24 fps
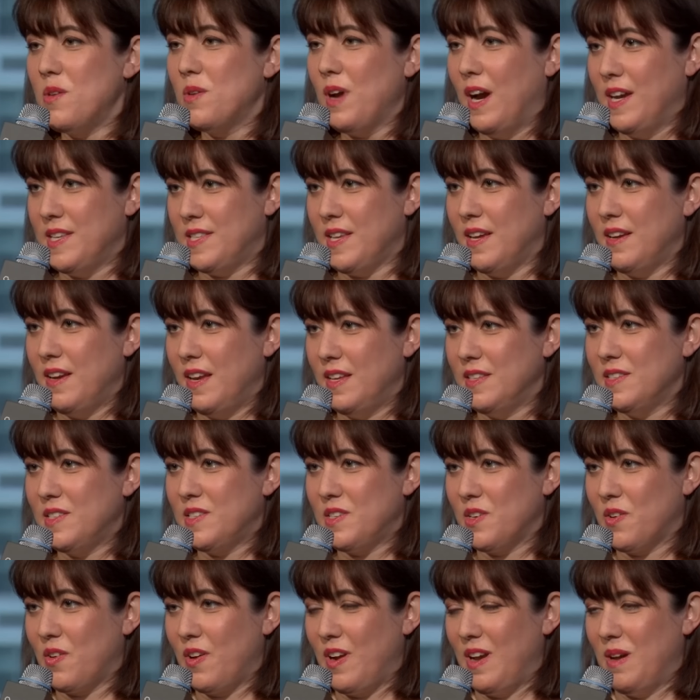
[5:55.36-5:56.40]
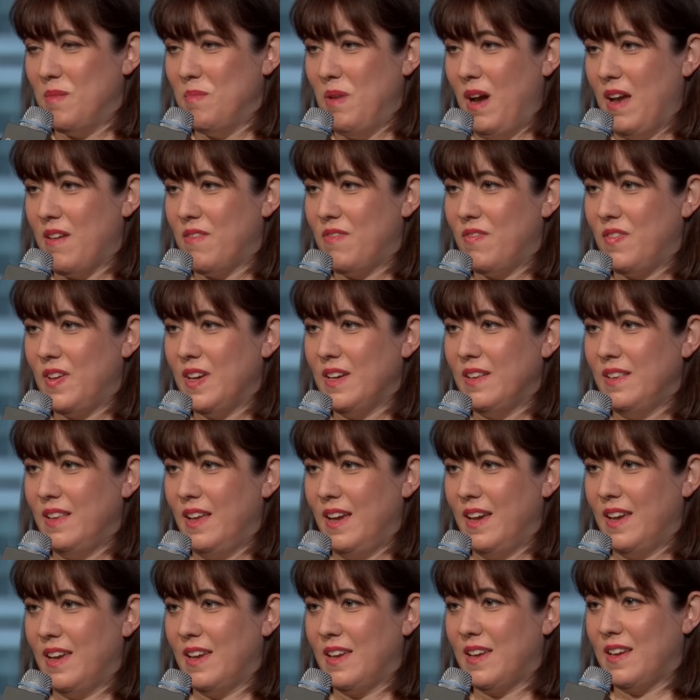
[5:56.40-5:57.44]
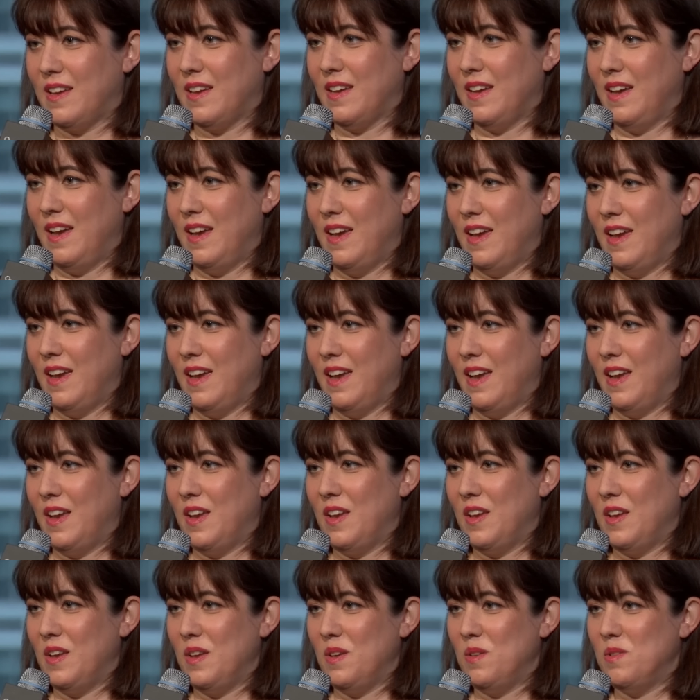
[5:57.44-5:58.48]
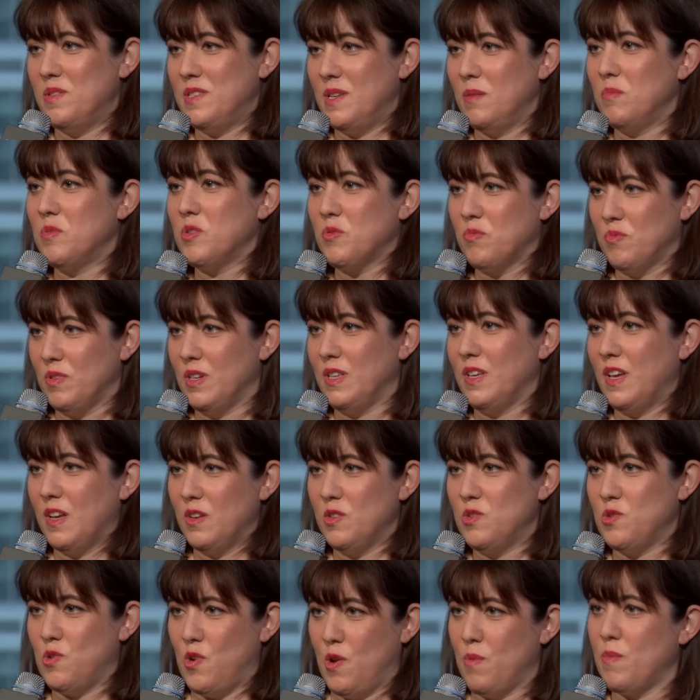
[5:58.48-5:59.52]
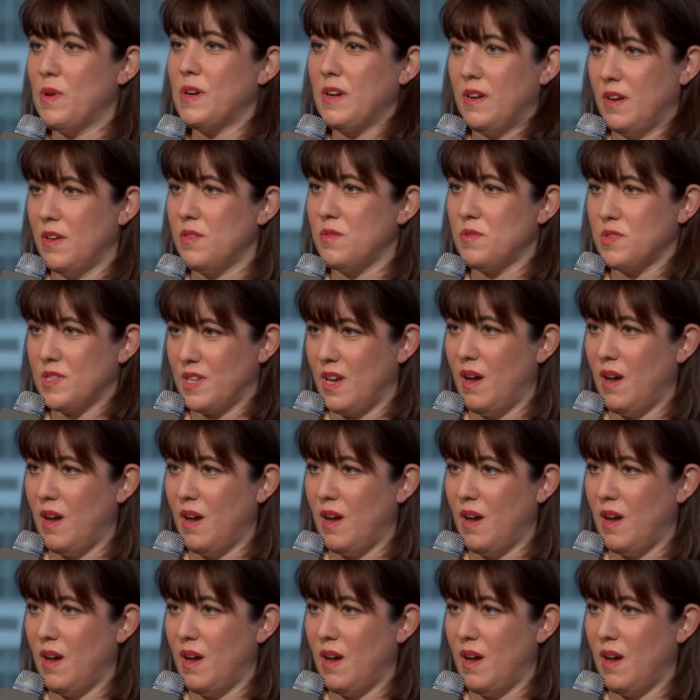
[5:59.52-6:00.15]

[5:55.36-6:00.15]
you guys on Instagram, I feel like you seem to really enjoy one another's